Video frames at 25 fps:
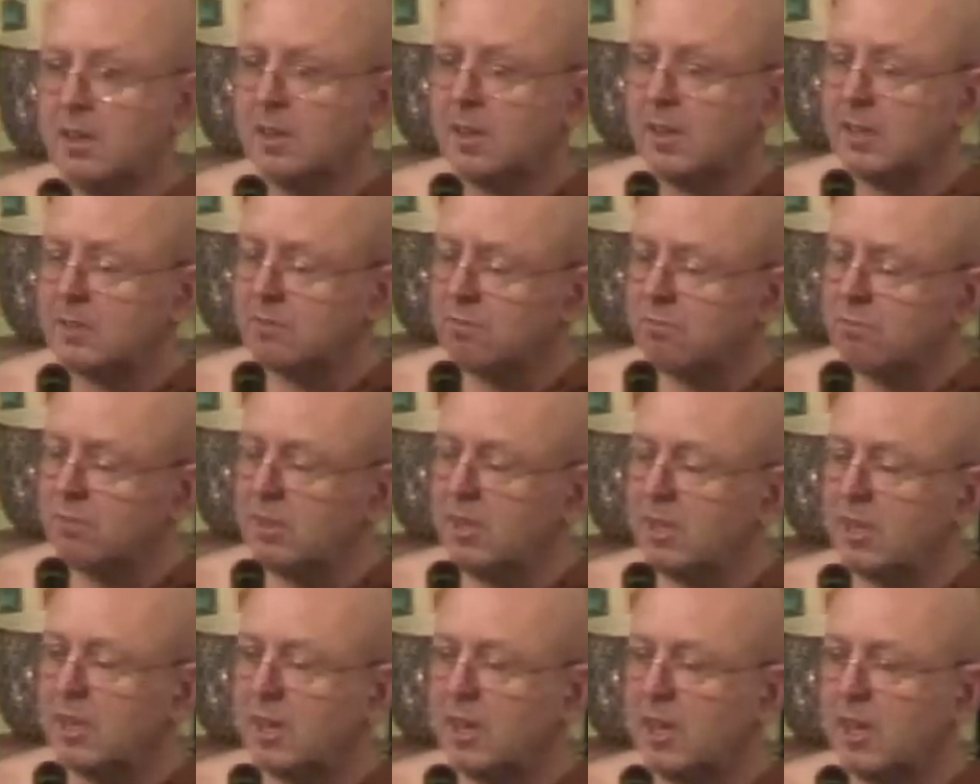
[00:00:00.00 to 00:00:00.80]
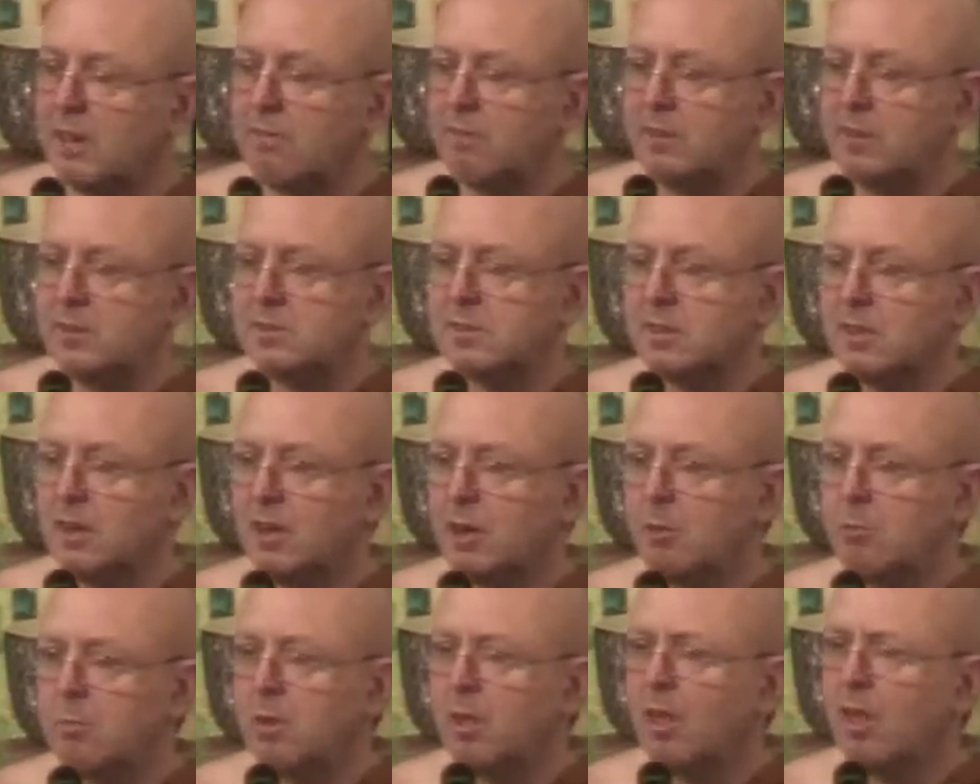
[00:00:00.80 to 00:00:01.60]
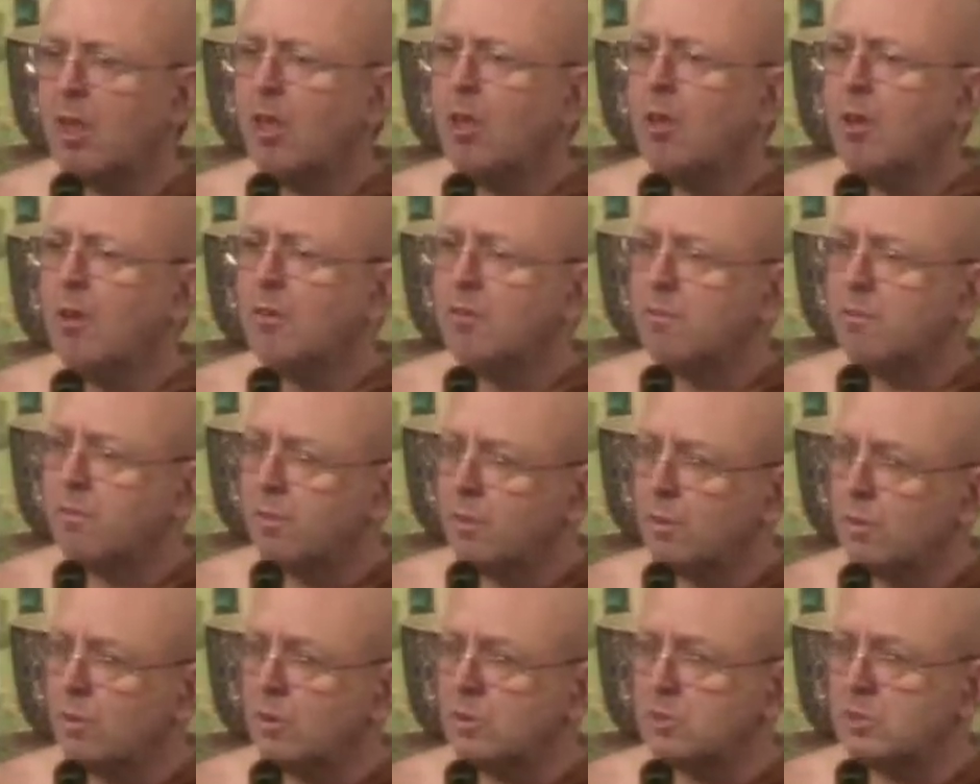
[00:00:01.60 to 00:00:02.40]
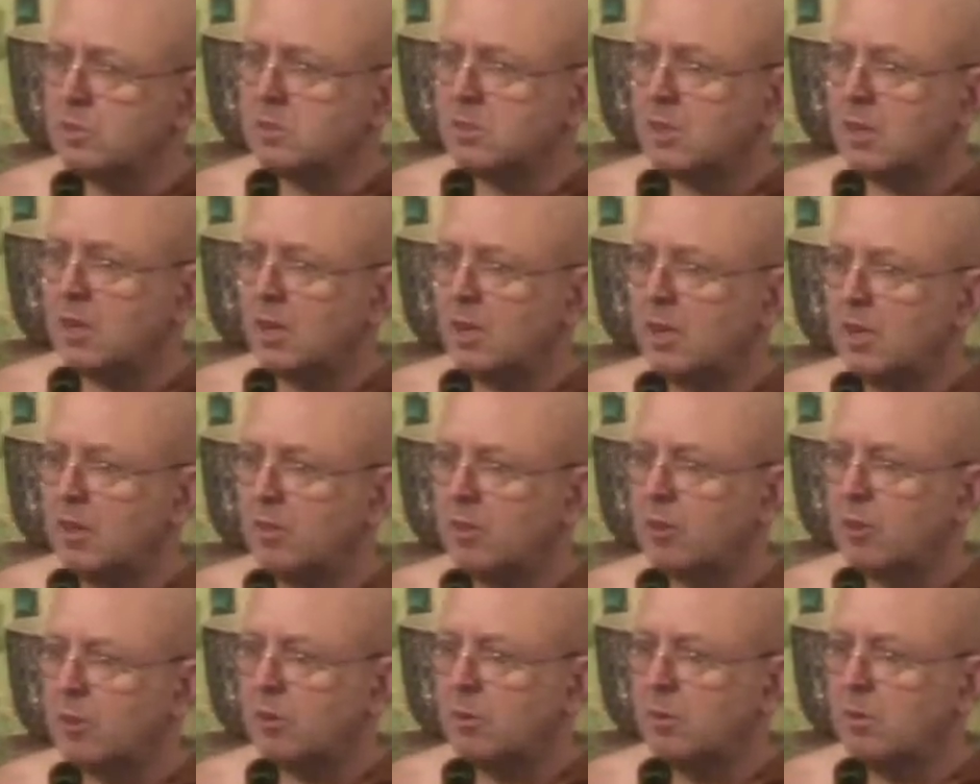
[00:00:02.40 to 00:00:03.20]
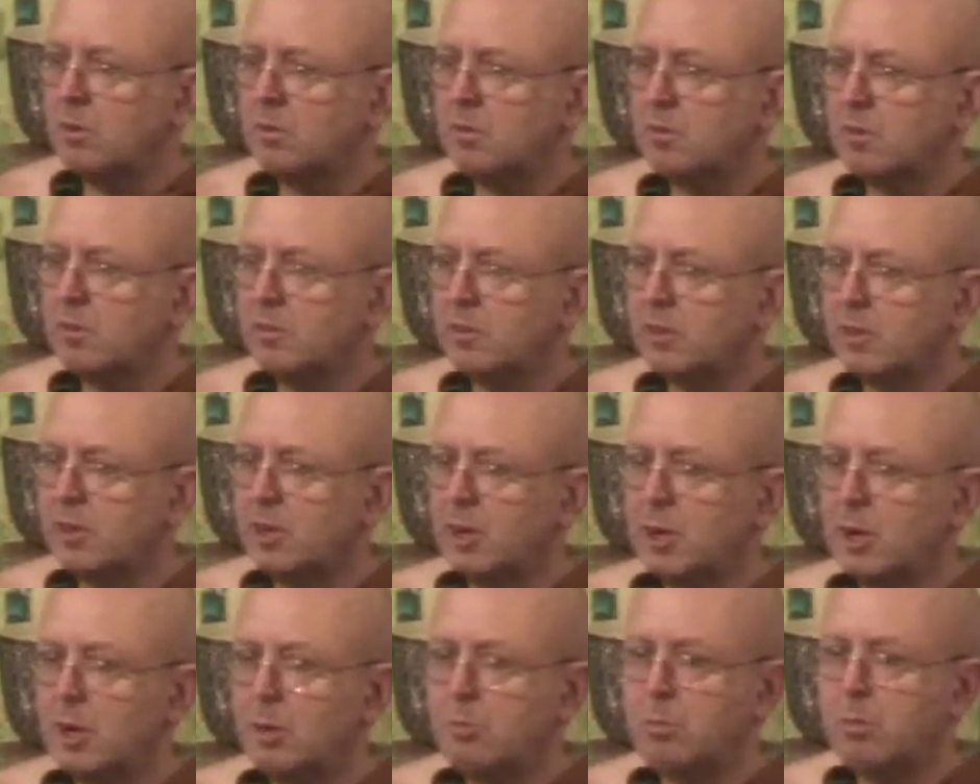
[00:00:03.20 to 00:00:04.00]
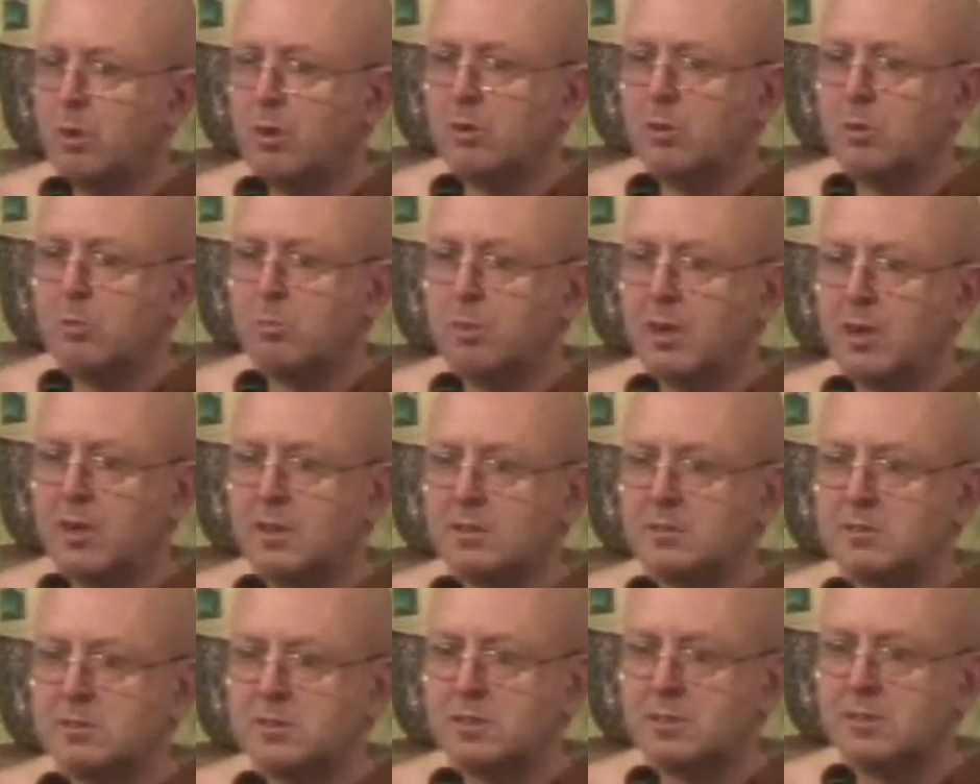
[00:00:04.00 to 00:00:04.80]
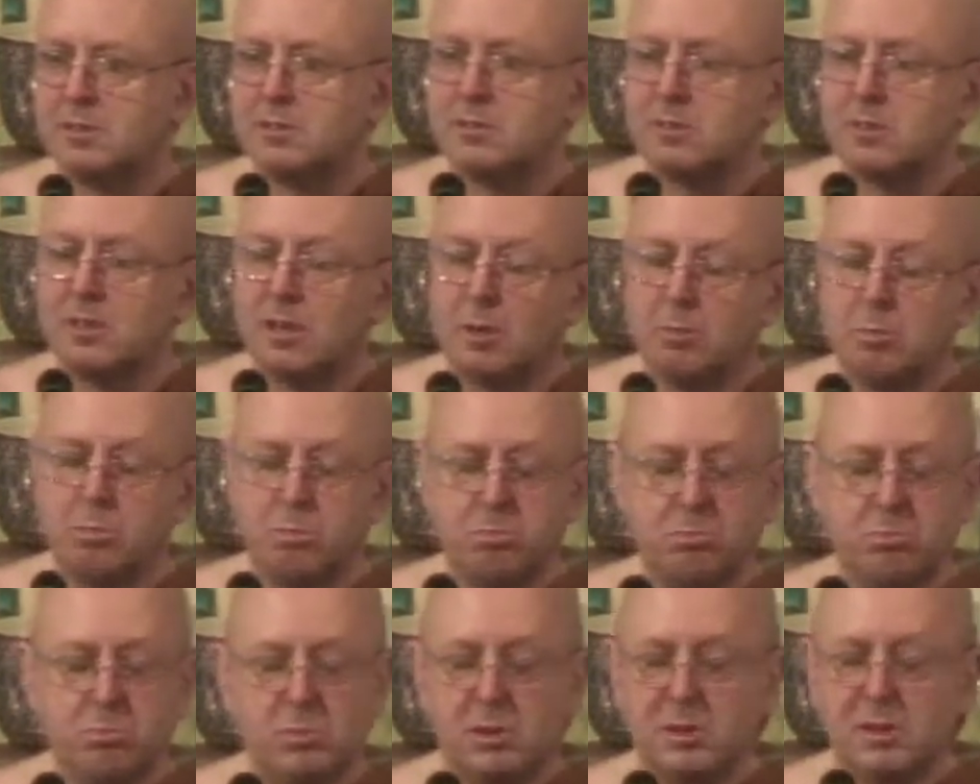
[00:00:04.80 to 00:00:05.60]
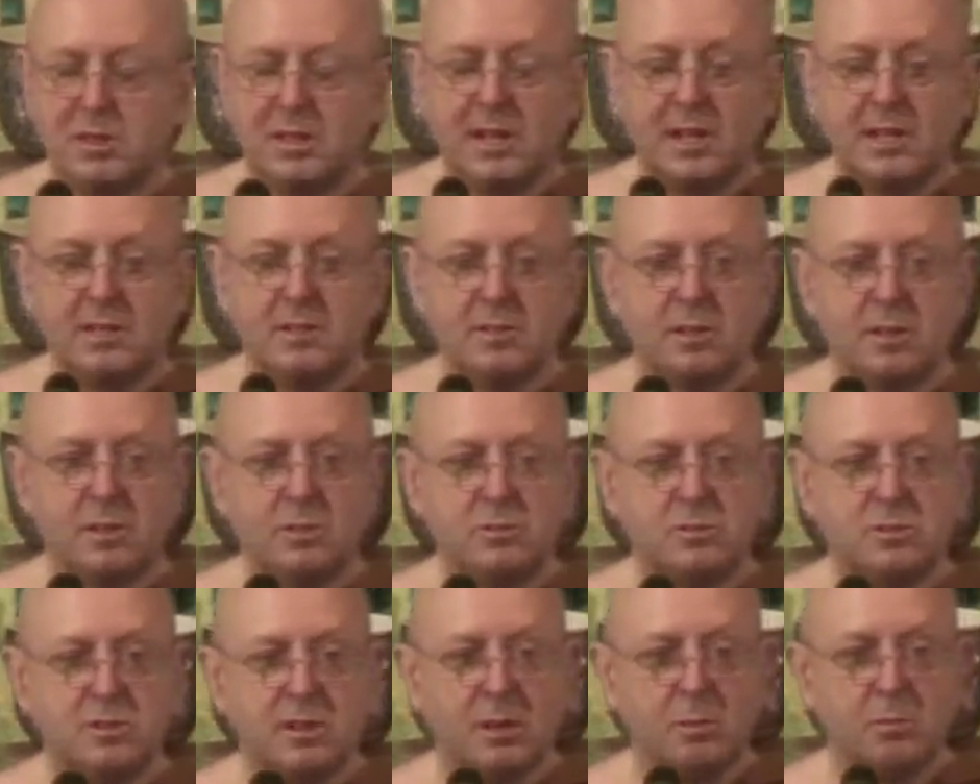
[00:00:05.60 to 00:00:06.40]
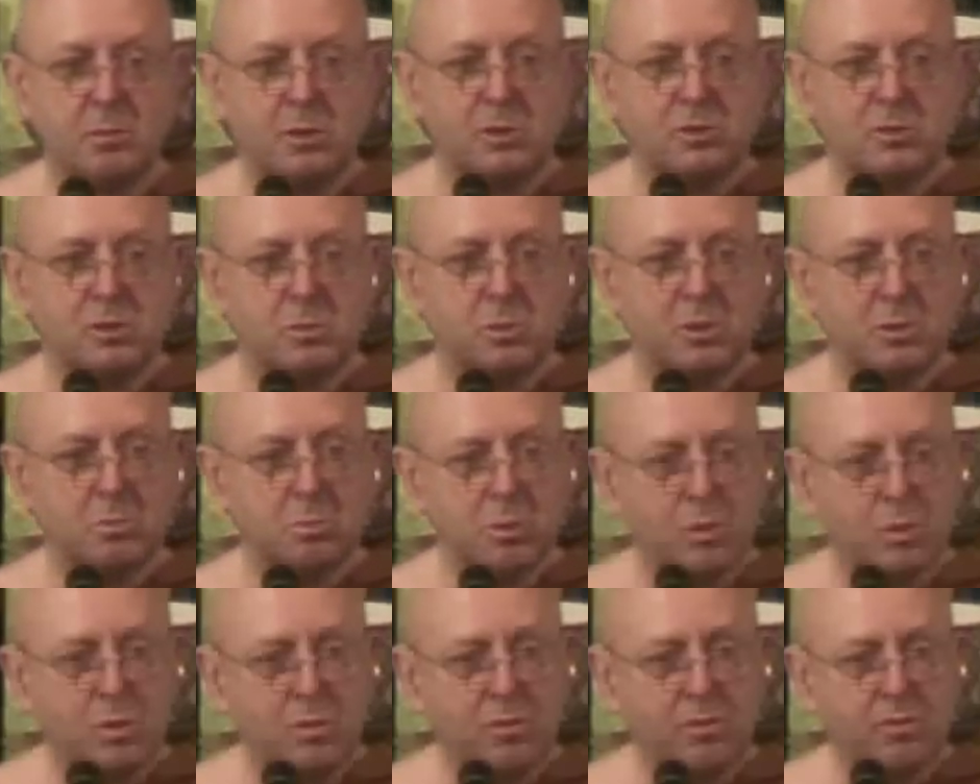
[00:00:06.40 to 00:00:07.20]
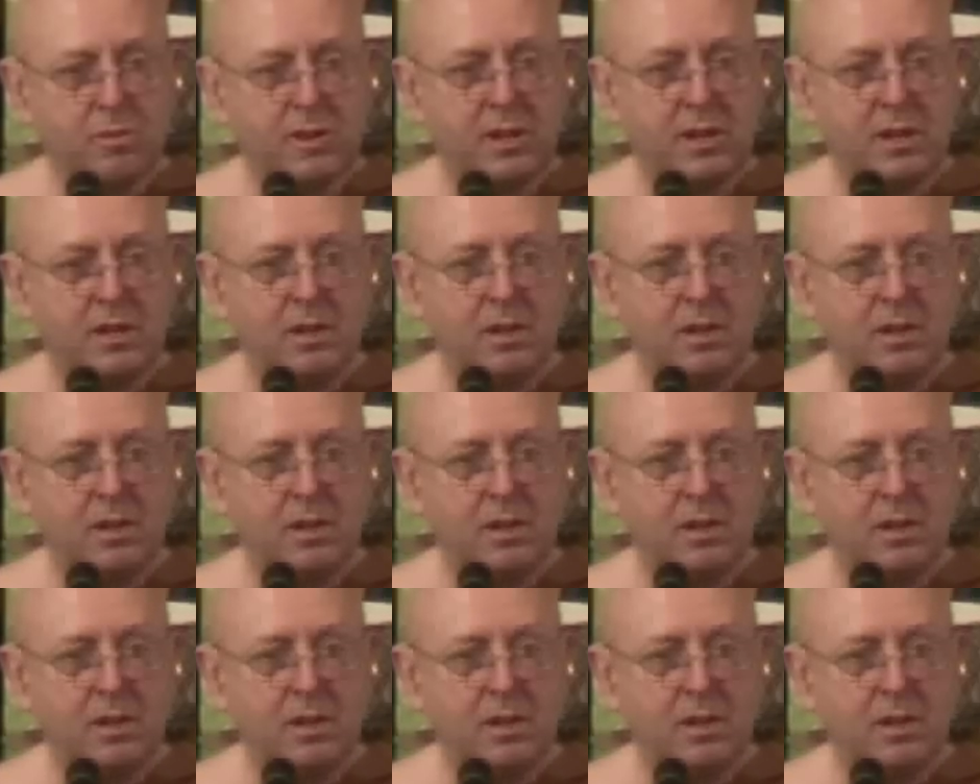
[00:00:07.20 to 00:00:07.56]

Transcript: That's really a heavy time. Fortunately, though, that in our modern medicines, we get dosed up usually with morphine.